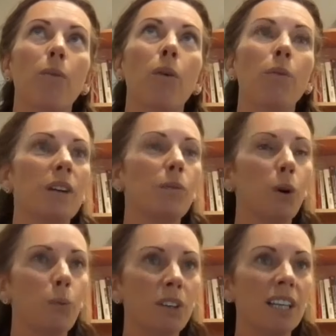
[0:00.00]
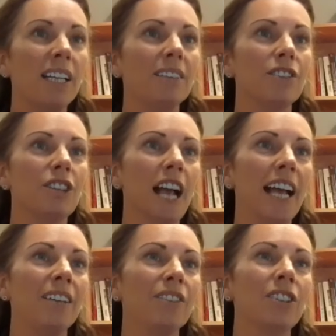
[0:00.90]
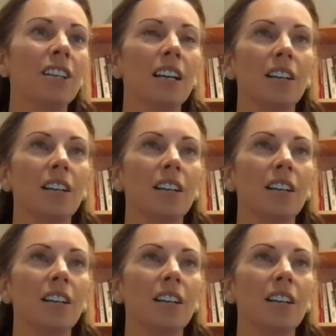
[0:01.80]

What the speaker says: what would need to change?